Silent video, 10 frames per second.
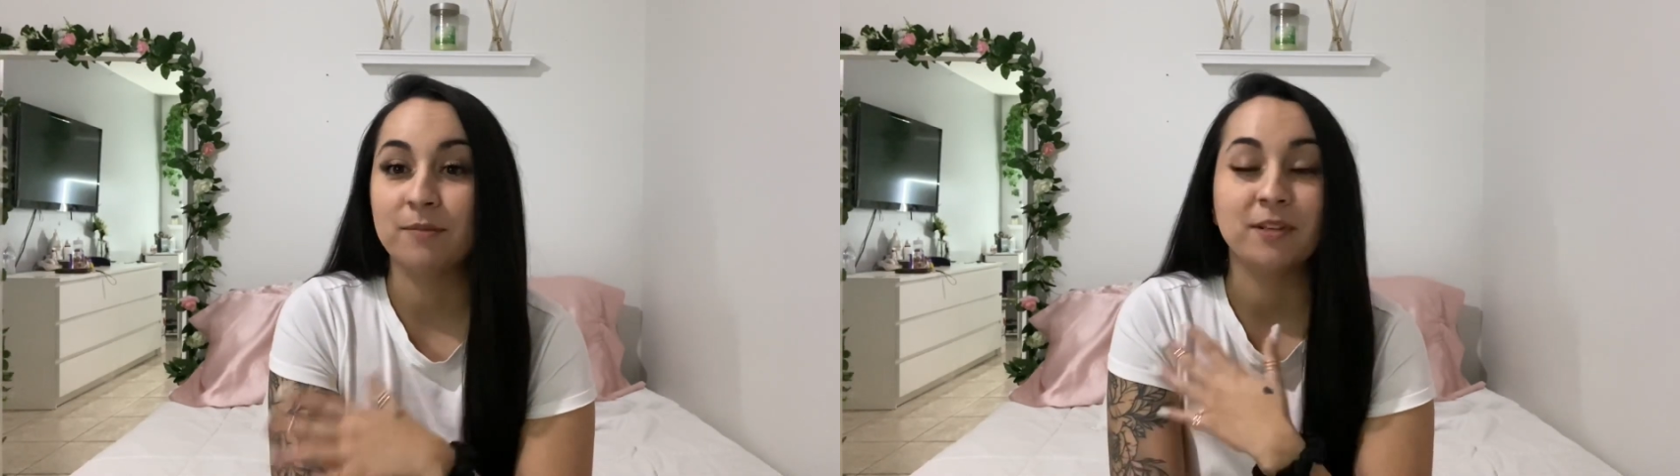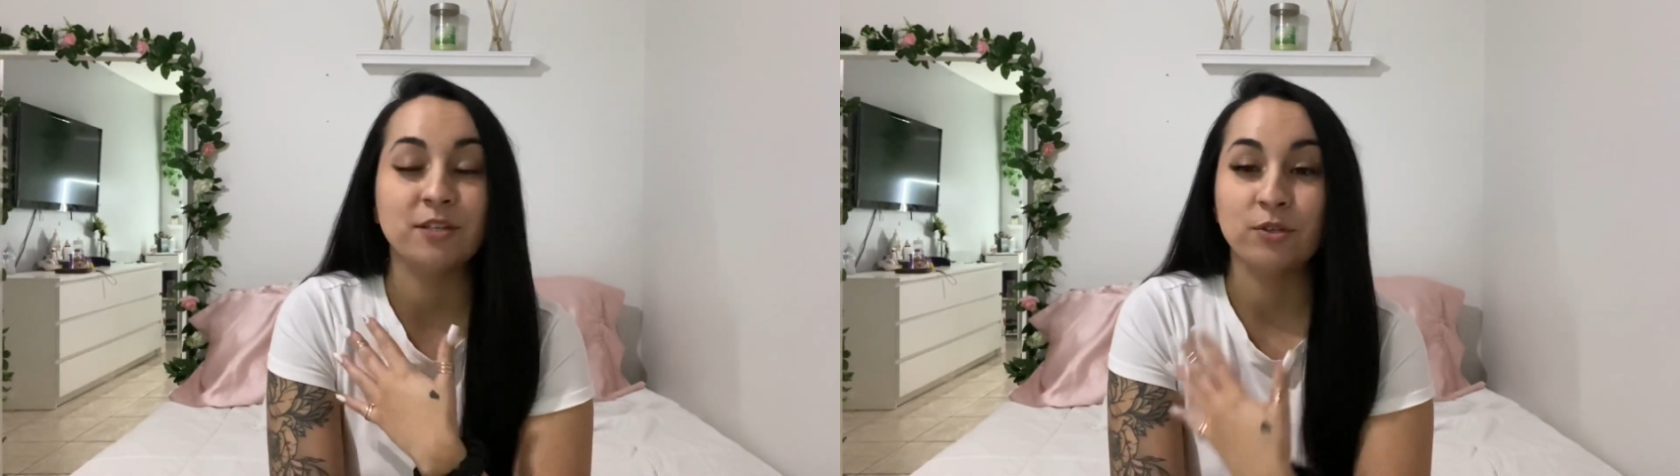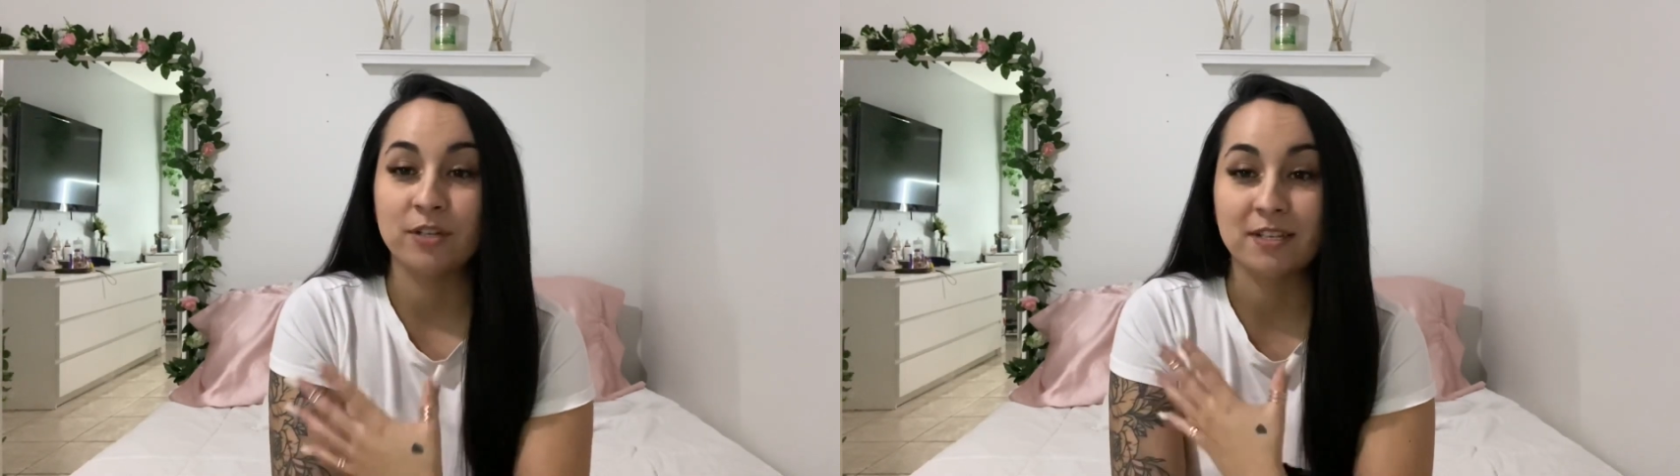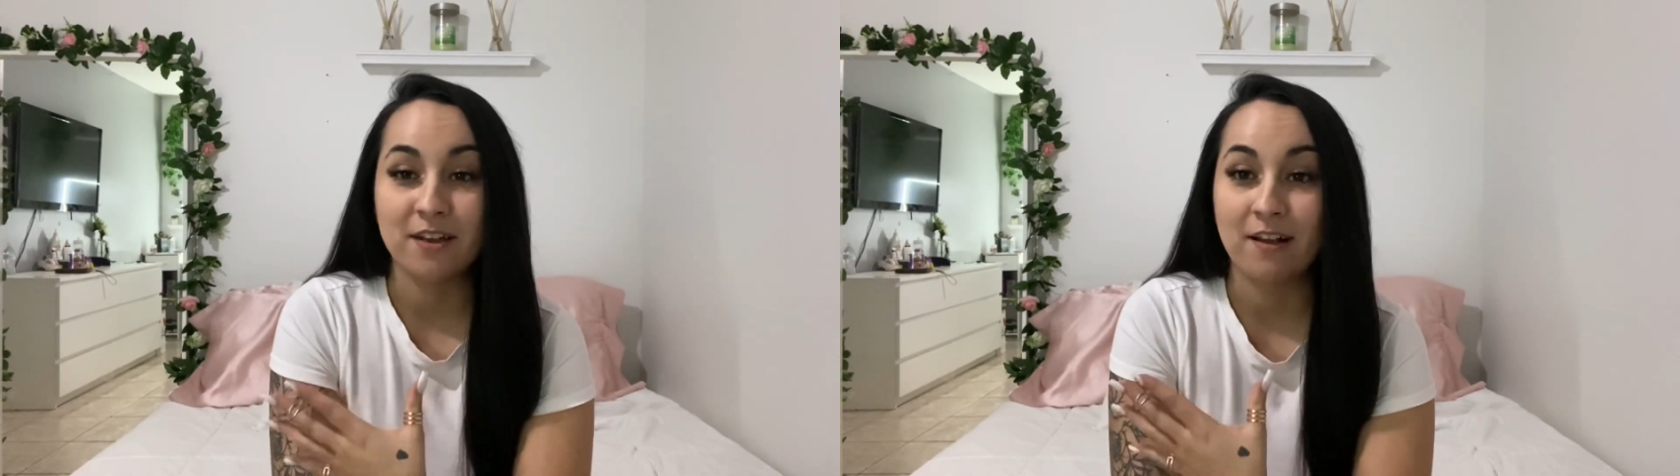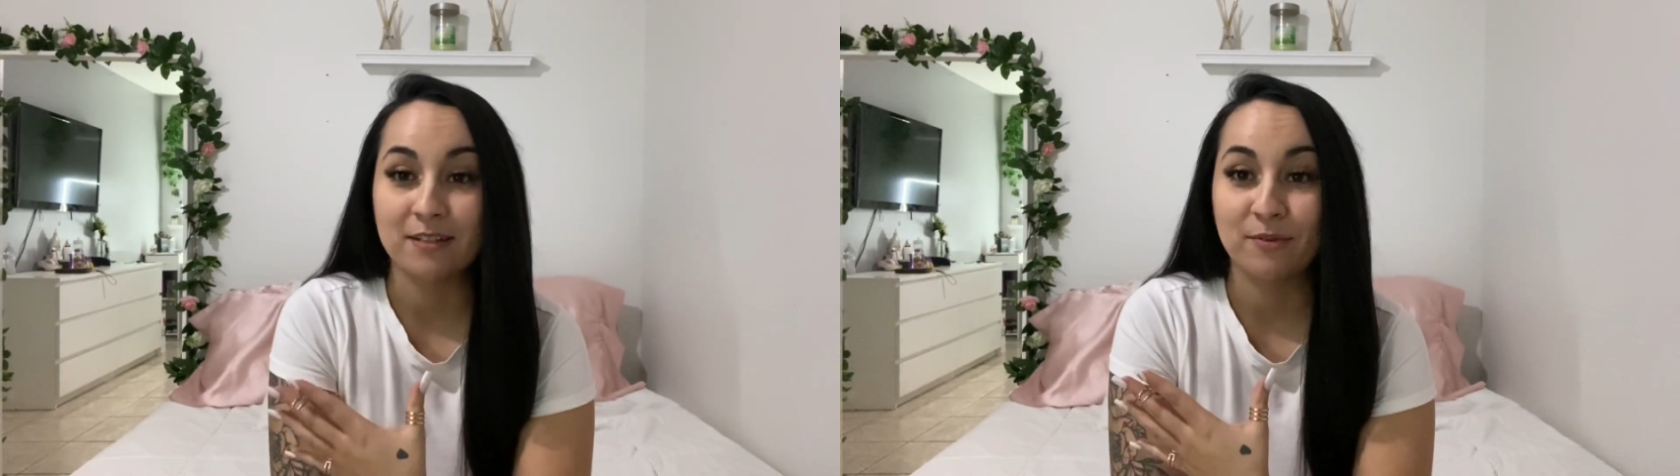because you're just
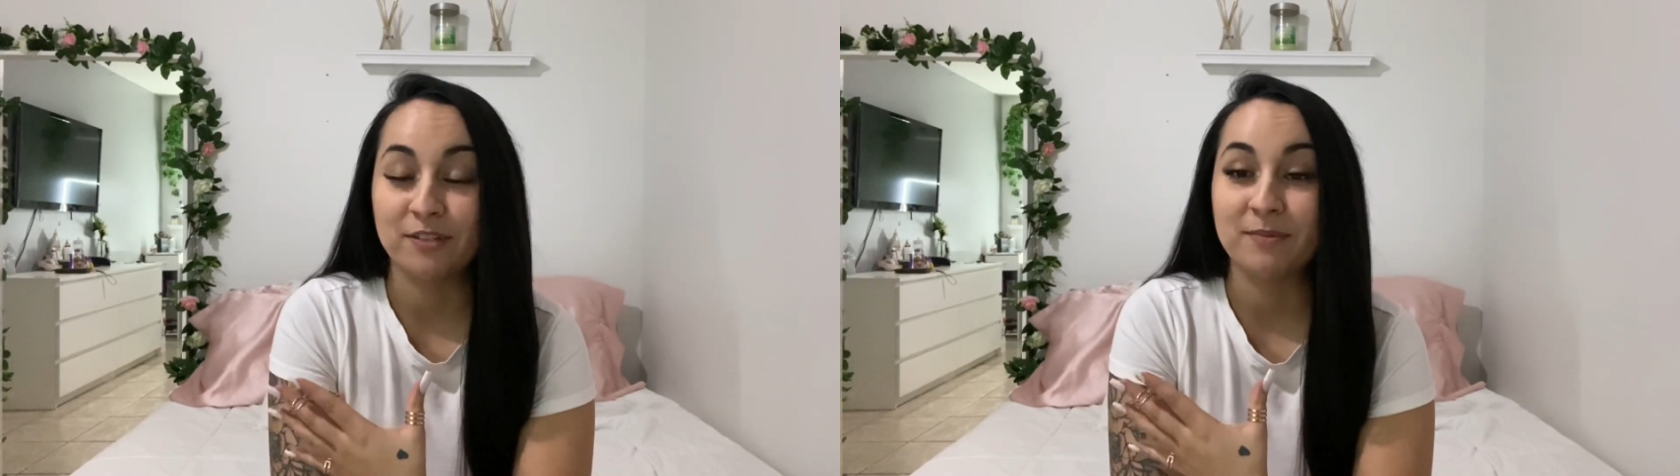not supposed to be